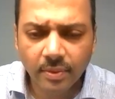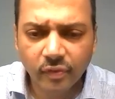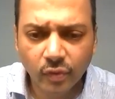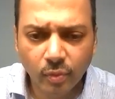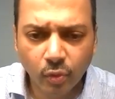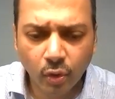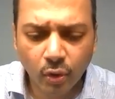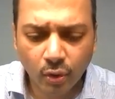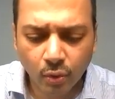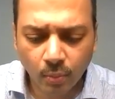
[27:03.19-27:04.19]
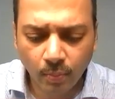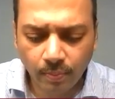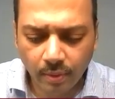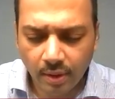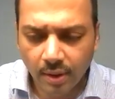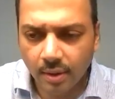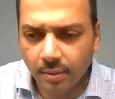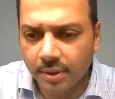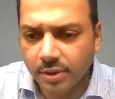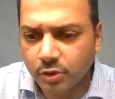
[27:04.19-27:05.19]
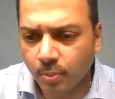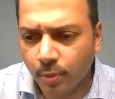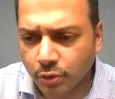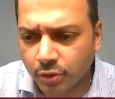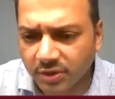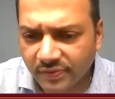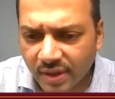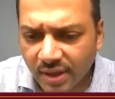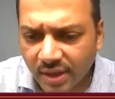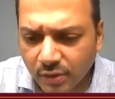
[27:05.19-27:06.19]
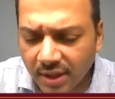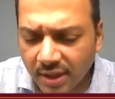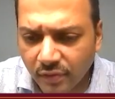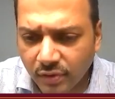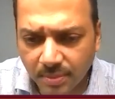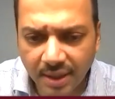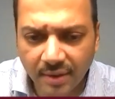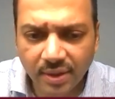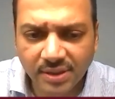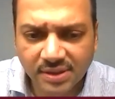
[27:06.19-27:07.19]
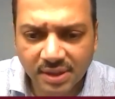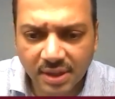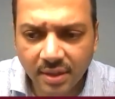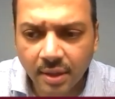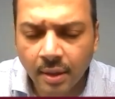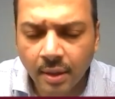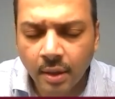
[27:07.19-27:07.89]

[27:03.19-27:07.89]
before we move on to Renaissance Opportunities Fund, I thought I'll give you some high-level insight